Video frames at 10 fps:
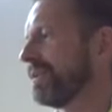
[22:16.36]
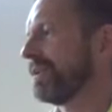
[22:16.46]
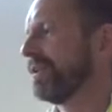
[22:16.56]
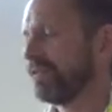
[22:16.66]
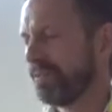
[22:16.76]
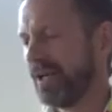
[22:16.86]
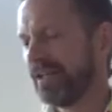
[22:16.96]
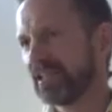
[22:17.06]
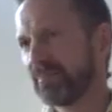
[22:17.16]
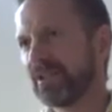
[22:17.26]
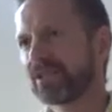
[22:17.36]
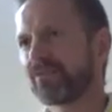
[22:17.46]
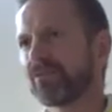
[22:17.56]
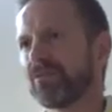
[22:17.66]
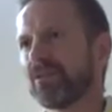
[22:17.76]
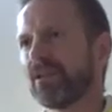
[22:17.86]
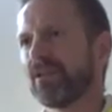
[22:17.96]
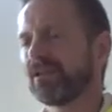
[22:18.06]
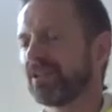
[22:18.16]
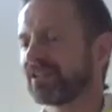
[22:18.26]
If the mind is peaceful,
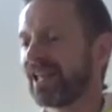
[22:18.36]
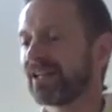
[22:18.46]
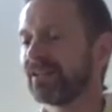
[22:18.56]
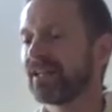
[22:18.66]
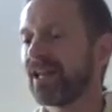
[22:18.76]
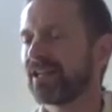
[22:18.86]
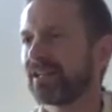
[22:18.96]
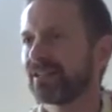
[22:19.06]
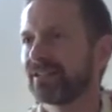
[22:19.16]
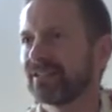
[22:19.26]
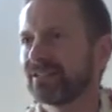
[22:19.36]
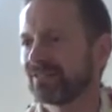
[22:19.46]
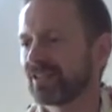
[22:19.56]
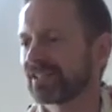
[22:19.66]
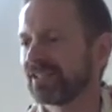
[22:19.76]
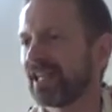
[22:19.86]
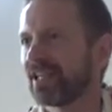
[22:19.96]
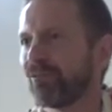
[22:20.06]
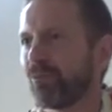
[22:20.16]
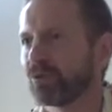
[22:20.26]
just like a lake, there's a lake
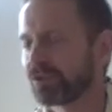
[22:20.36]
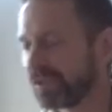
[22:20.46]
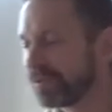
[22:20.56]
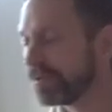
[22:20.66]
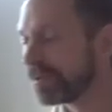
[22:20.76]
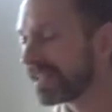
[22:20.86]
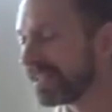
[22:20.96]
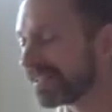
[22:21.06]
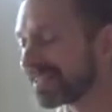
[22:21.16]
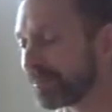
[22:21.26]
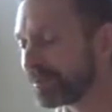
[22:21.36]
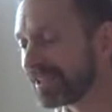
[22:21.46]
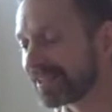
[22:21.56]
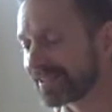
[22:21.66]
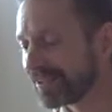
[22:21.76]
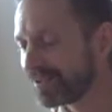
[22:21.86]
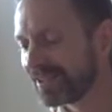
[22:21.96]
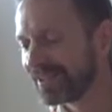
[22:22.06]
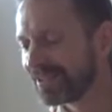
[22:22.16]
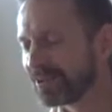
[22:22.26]
of water and you look in it, it's completely still,
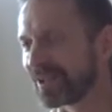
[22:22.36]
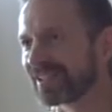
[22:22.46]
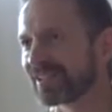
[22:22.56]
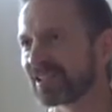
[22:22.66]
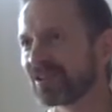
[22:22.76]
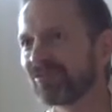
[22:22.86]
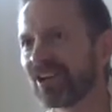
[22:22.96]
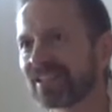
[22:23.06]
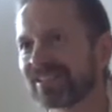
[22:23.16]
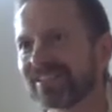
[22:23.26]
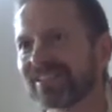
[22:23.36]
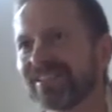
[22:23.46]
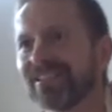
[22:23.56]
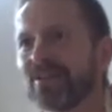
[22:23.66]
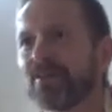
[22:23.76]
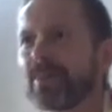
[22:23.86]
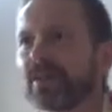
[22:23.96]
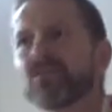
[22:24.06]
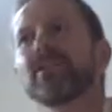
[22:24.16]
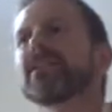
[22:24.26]
you can see your face.
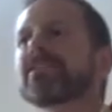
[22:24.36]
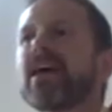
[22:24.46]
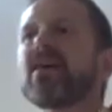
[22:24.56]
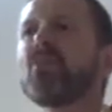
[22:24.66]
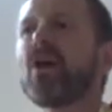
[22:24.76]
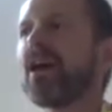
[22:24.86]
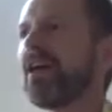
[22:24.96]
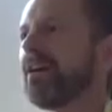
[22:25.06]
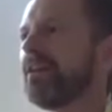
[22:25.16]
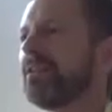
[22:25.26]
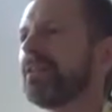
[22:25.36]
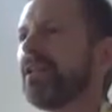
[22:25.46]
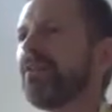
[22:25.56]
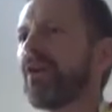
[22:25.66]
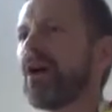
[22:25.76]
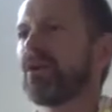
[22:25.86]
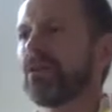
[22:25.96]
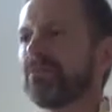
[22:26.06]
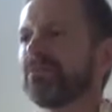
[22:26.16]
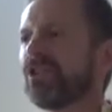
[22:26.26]
So in the same way, if our
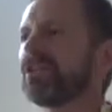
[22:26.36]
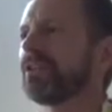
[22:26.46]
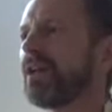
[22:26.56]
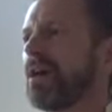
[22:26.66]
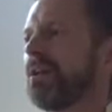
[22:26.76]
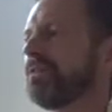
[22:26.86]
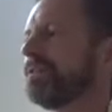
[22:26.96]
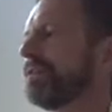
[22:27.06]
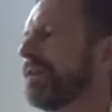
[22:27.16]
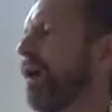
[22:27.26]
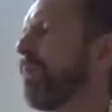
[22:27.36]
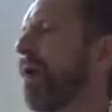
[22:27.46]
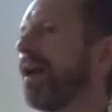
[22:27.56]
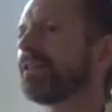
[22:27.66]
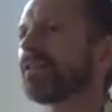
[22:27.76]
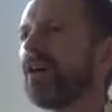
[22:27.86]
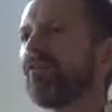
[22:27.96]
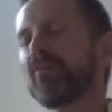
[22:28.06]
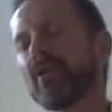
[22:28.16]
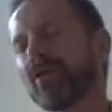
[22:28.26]
chitta, our mind
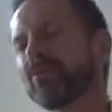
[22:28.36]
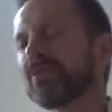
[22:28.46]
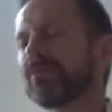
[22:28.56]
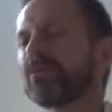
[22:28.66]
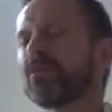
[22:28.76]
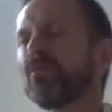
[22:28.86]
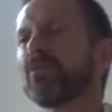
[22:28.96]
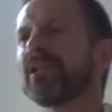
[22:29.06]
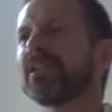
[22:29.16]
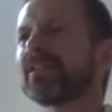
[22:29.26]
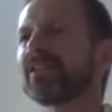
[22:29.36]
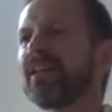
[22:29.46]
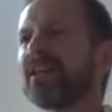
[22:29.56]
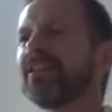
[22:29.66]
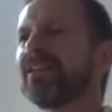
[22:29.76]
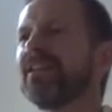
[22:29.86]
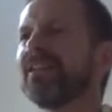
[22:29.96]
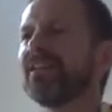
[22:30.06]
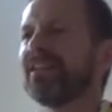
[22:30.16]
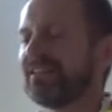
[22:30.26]
stuff becomes completely steady,
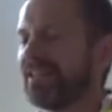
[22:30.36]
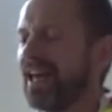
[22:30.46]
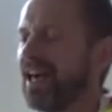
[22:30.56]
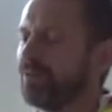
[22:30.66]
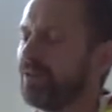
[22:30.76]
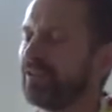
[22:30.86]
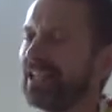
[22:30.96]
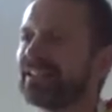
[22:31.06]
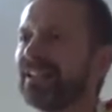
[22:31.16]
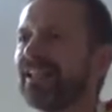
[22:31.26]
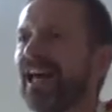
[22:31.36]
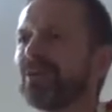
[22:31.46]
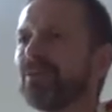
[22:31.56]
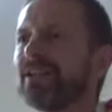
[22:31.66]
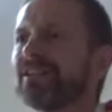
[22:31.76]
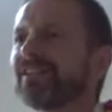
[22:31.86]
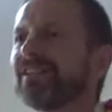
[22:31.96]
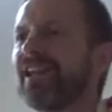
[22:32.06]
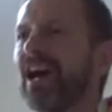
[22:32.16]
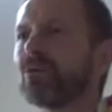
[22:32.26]
there, reflected in that, we can
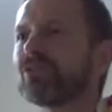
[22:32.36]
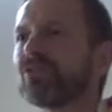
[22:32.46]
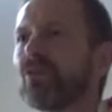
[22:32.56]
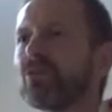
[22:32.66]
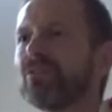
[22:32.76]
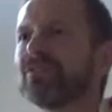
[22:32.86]
see our soul.